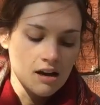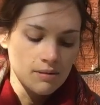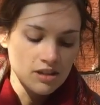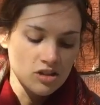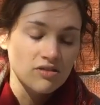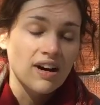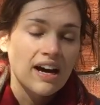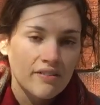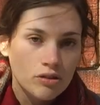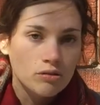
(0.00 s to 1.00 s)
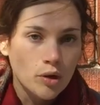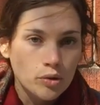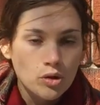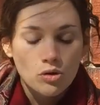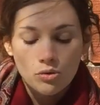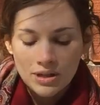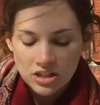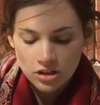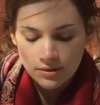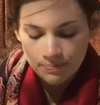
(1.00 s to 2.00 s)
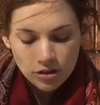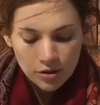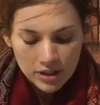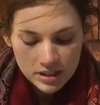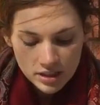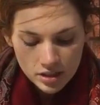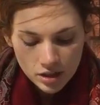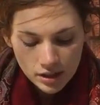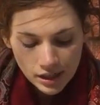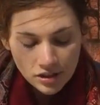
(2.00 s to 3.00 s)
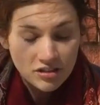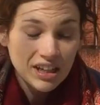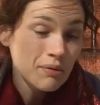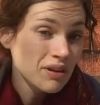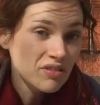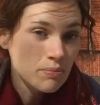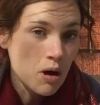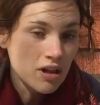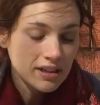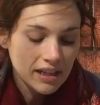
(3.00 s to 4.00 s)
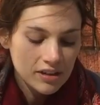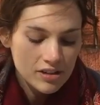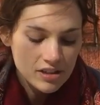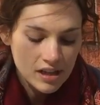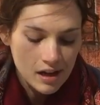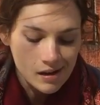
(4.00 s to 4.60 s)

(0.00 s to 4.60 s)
and survive throughout the whole winter. Crocuses are a great one for pollinators.